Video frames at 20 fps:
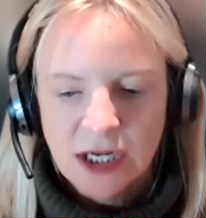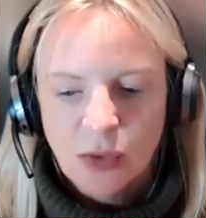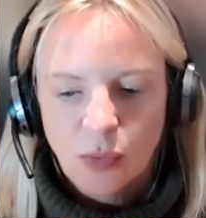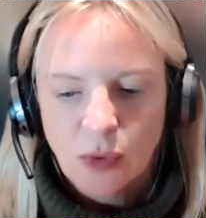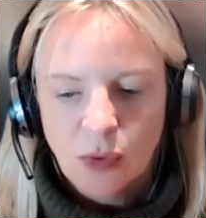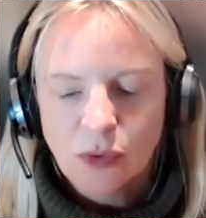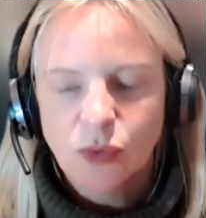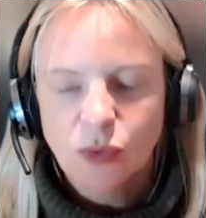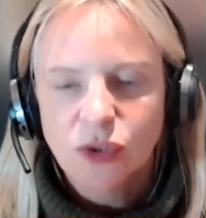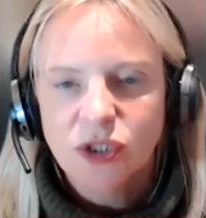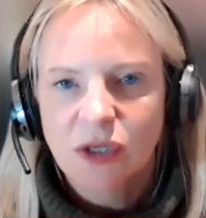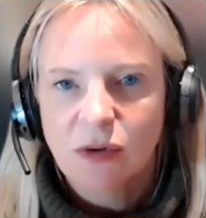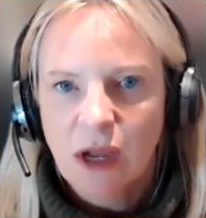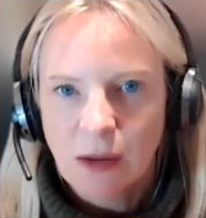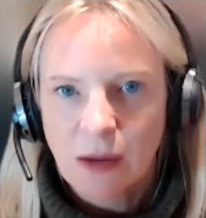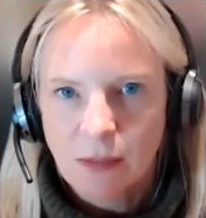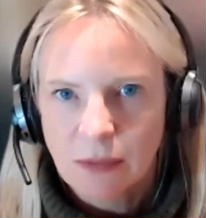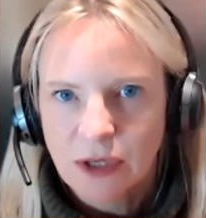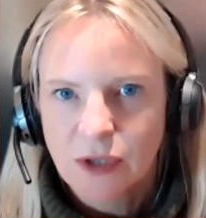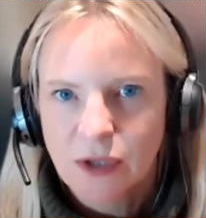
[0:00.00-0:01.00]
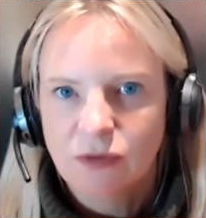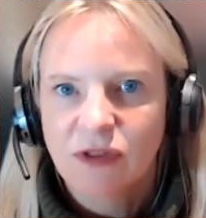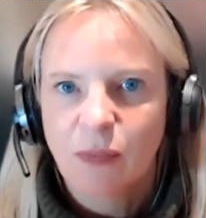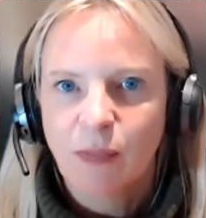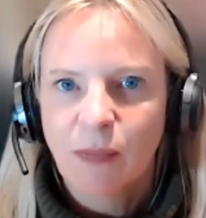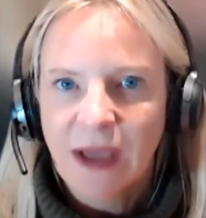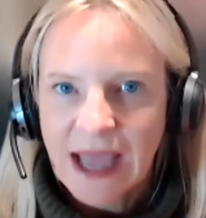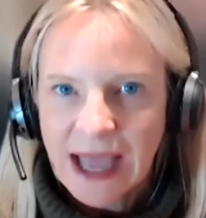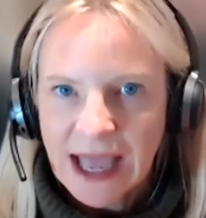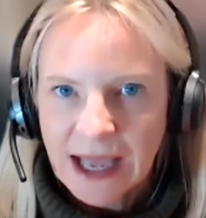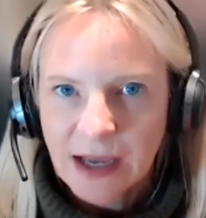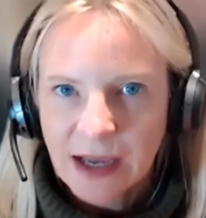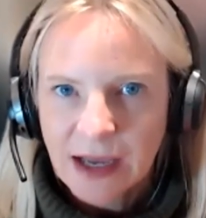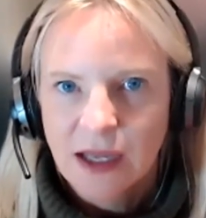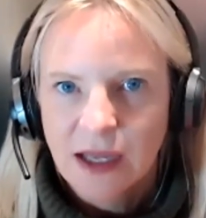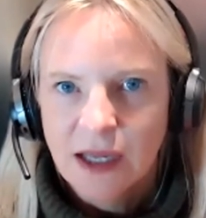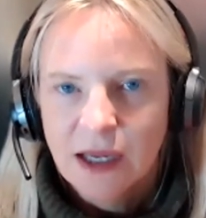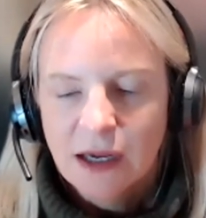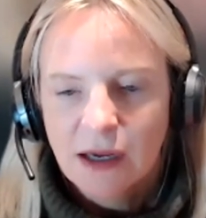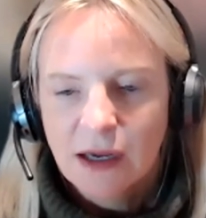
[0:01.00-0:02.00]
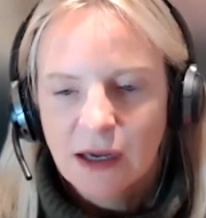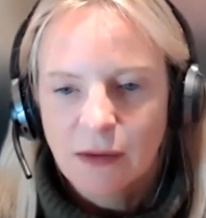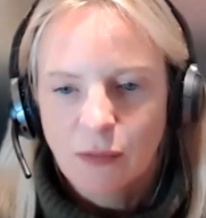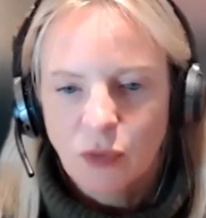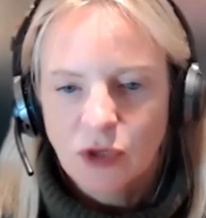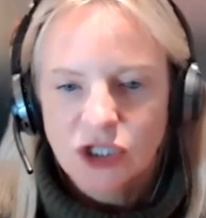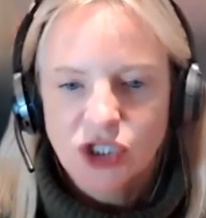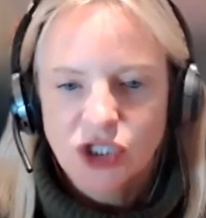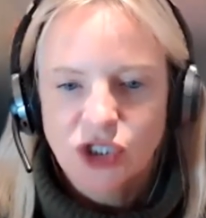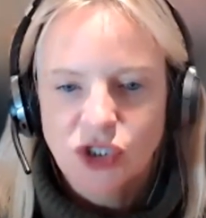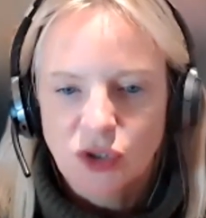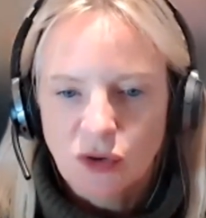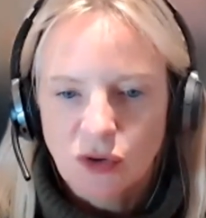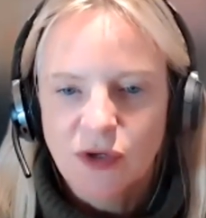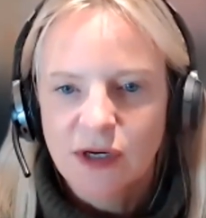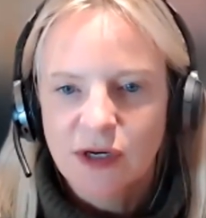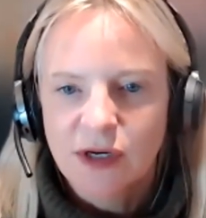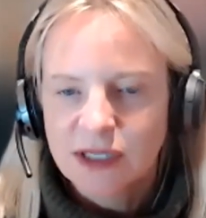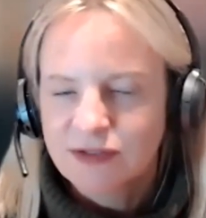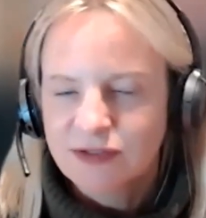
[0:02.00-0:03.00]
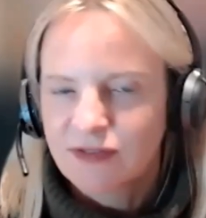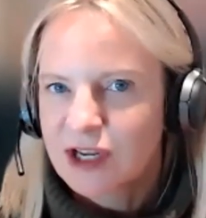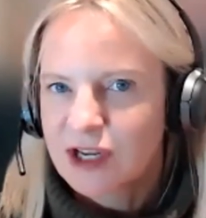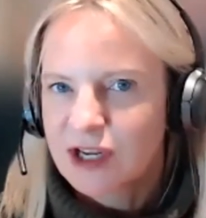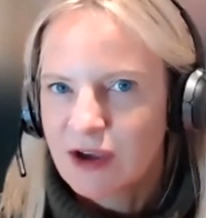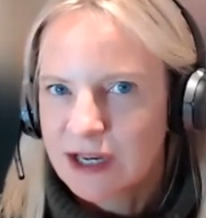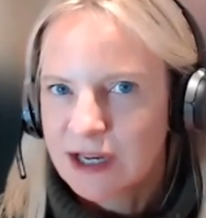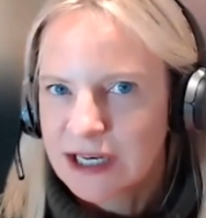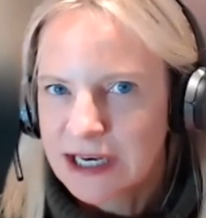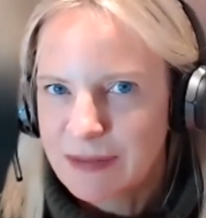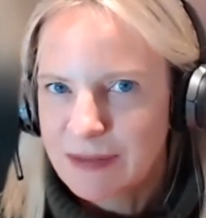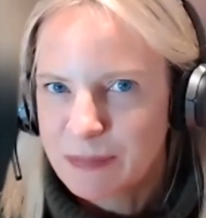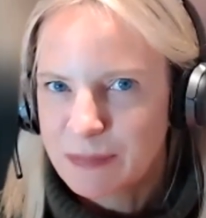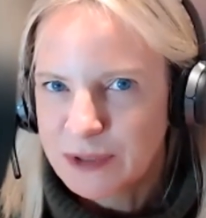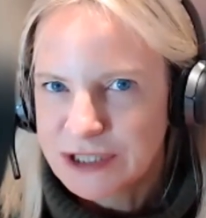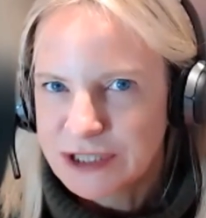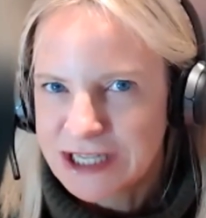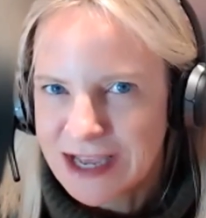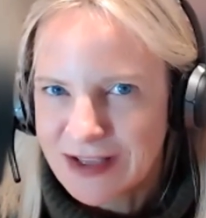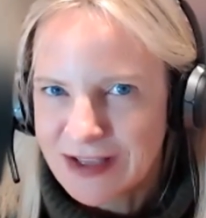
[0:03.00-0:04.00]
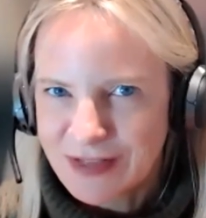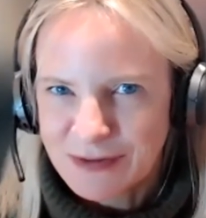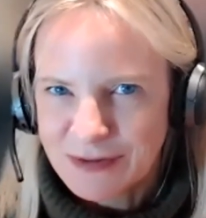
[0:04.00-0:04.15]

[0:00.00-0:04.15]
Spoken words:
We'll also upload the pack, which John has very kindly put together.